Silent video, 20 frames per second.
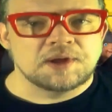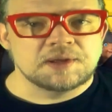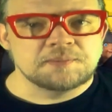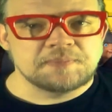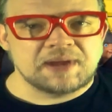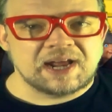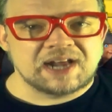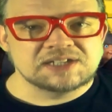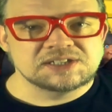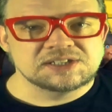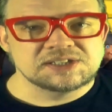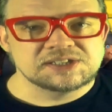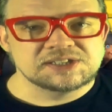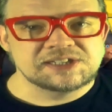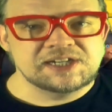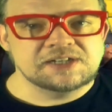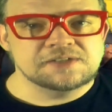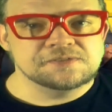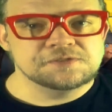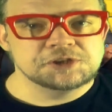back to
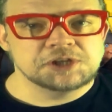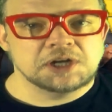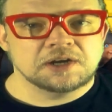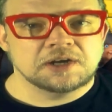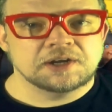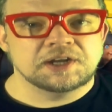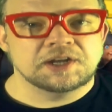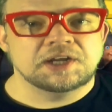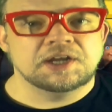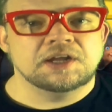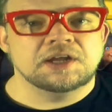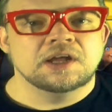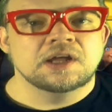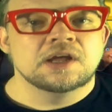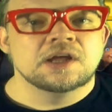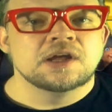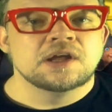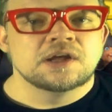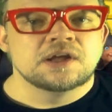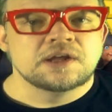Seed of Chucky,
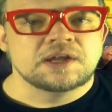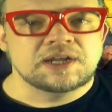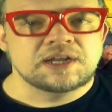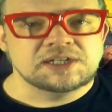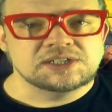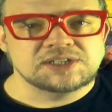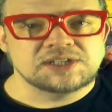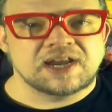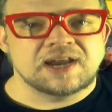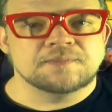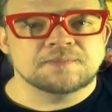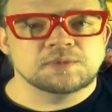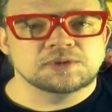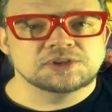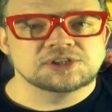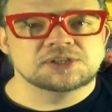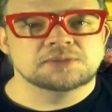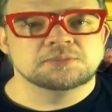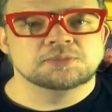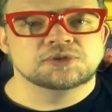he's able
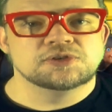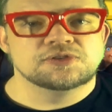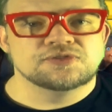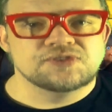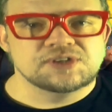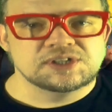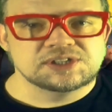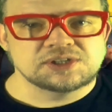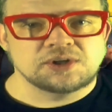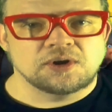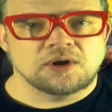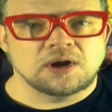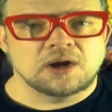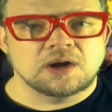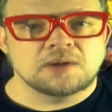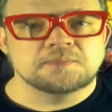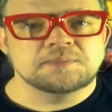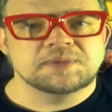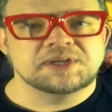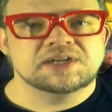to move his
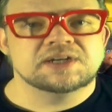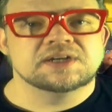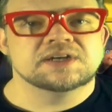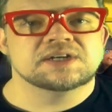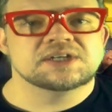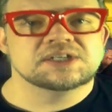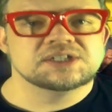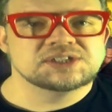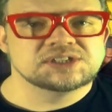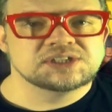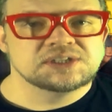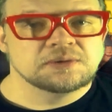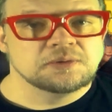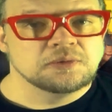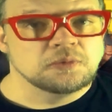arm because,